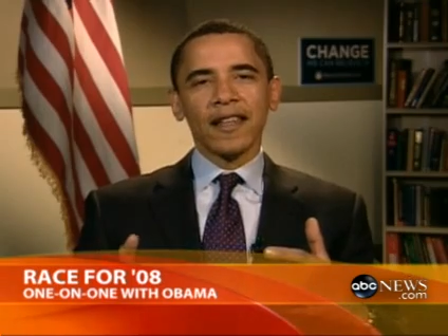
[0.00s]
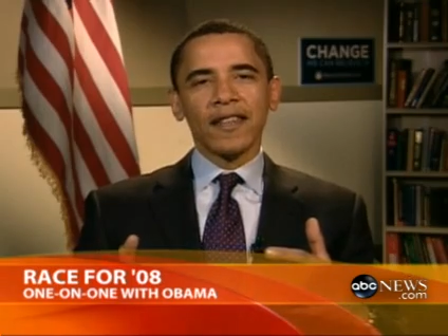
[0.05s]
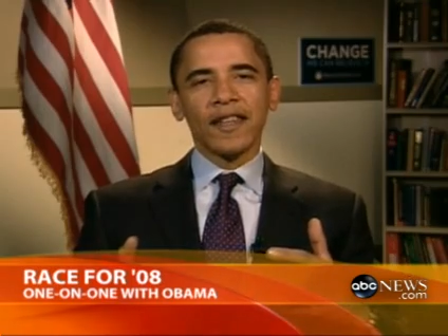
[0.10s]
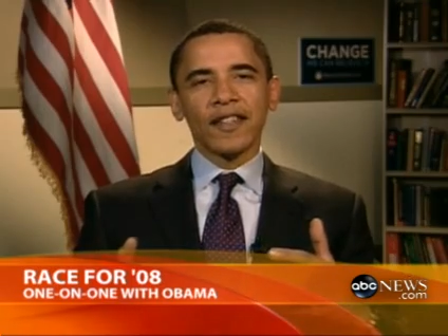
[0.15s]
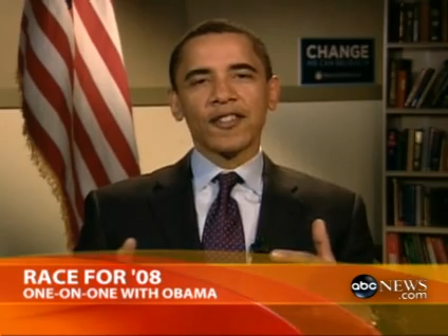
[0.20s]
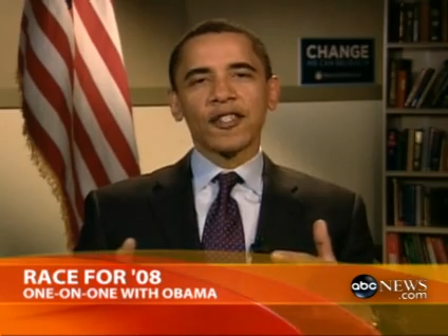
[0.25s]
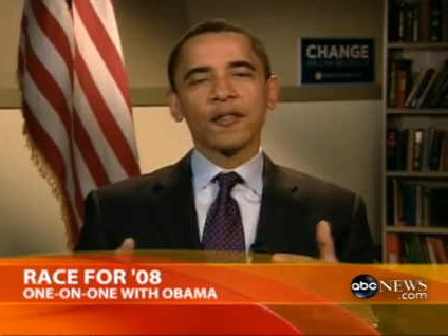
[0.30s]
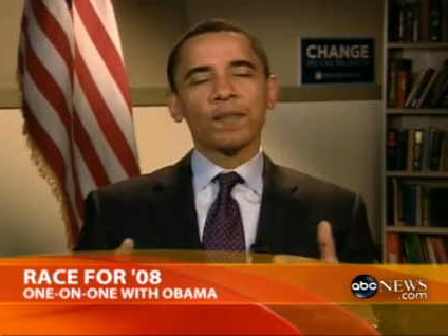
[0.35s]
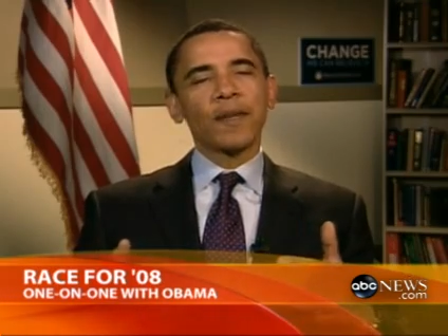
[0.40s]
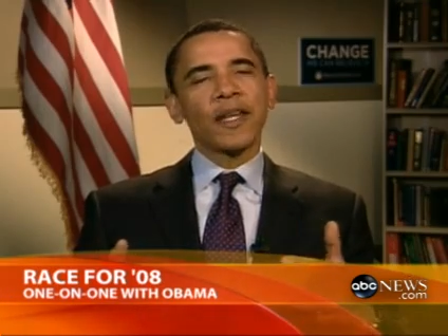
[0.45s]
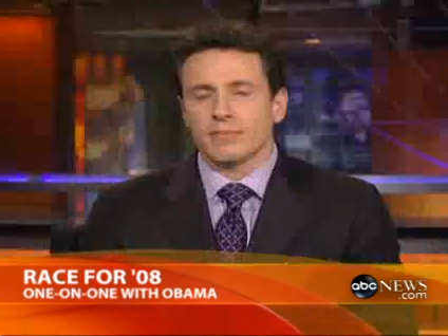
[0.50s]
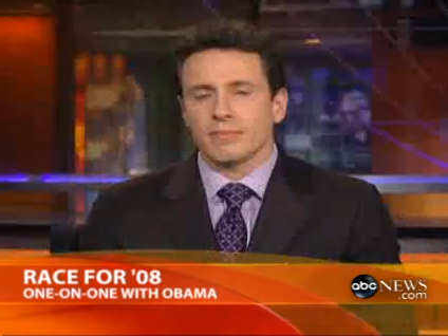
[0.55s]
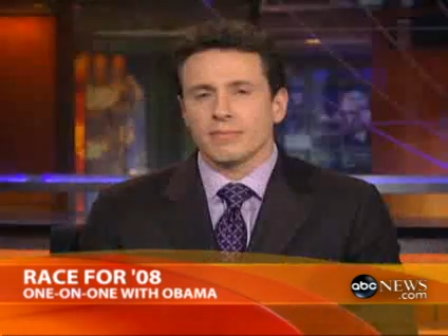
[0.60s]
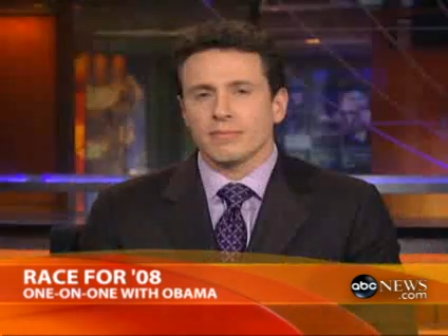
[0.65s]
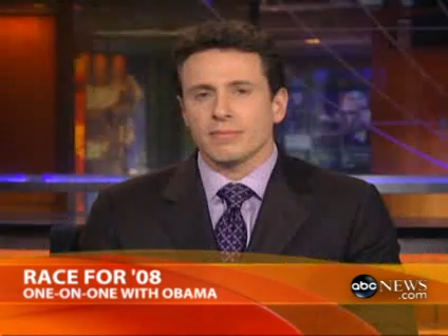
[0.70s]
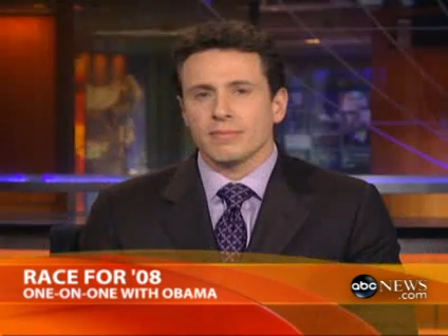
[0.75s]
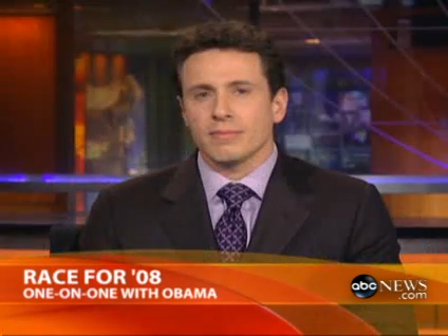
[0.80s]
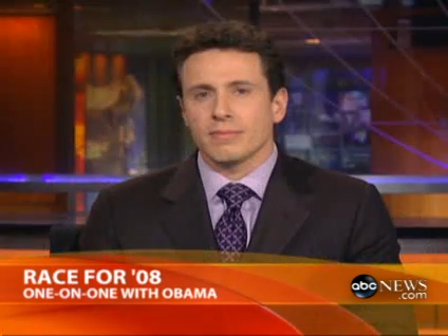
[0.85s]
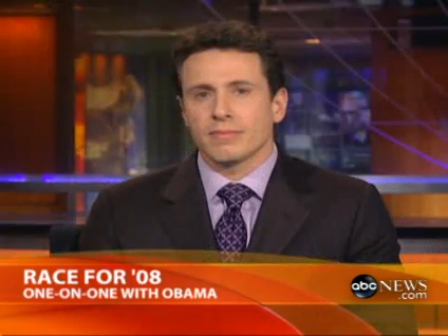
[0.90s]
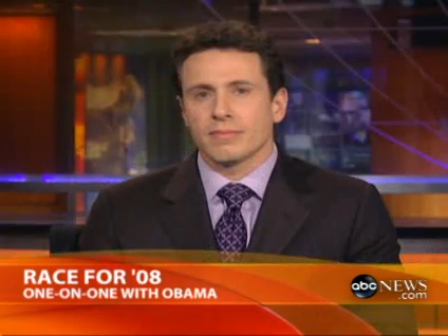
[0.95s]
this has been a
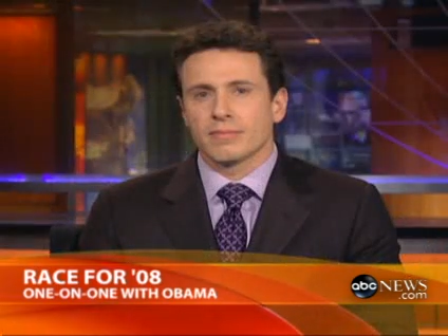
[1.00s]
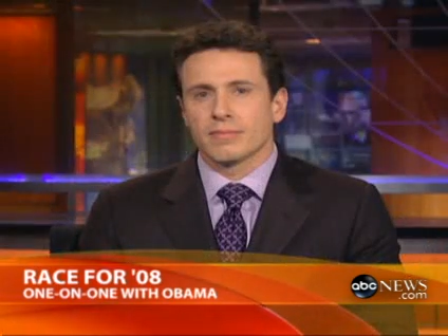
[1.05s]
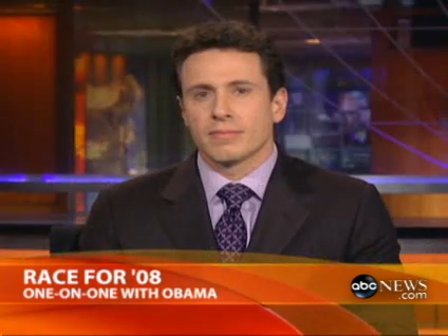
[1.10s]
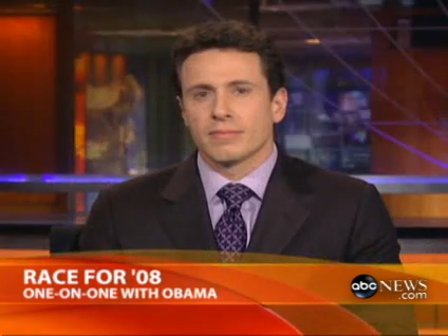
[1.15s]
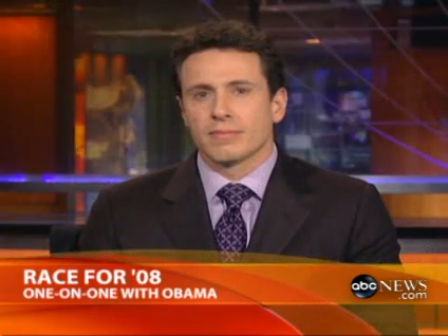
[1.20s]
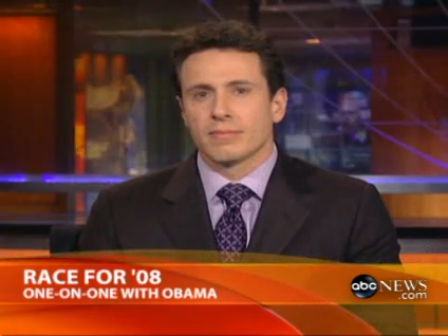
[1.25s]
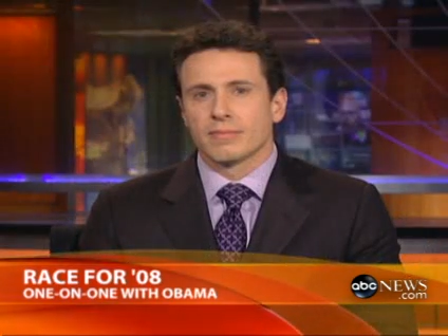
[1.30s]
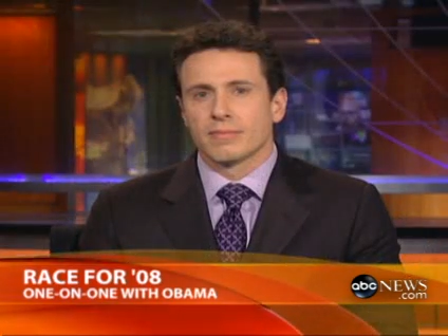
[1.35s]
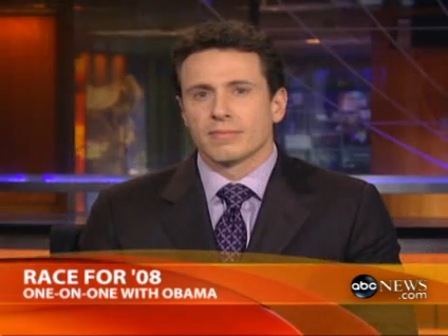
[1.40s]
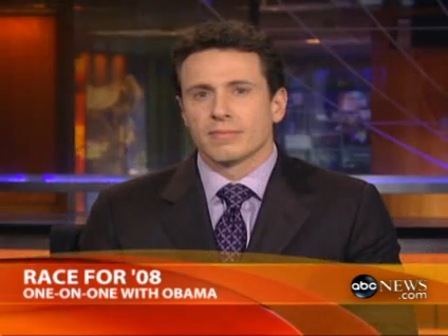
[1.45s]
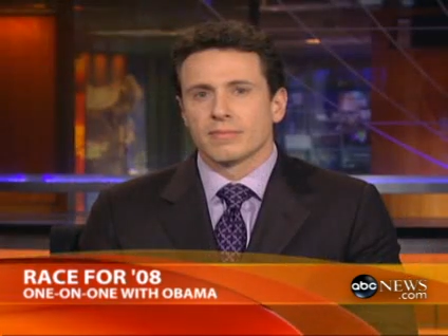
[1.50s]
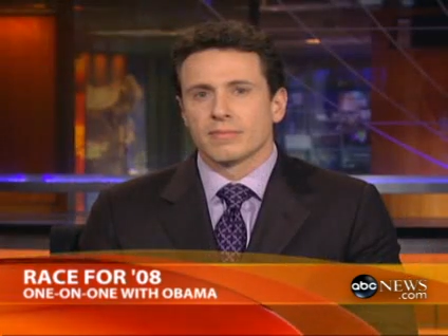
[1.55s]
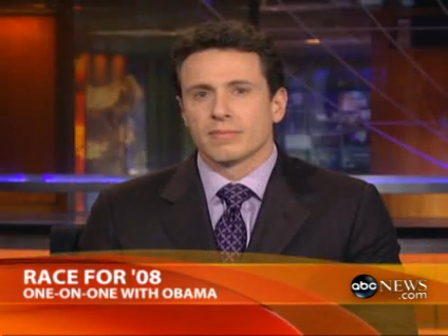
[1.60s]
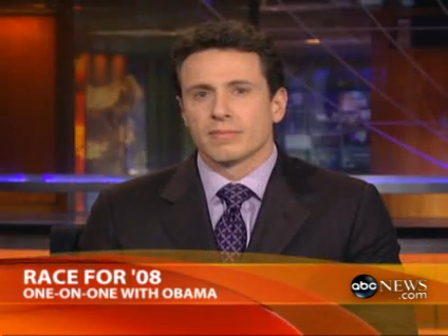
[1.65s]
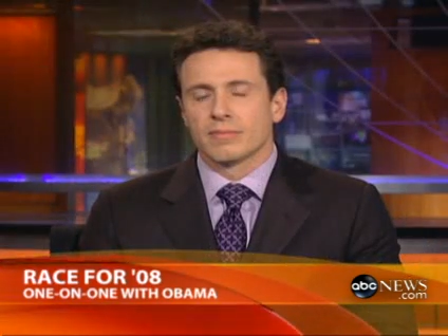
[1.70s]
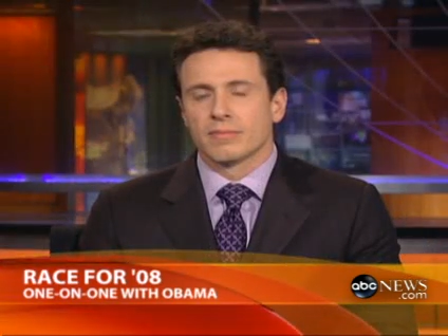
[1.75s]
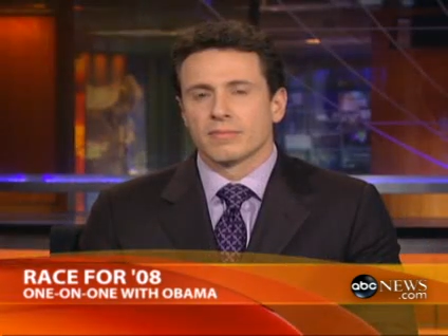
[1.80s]
huge advantage.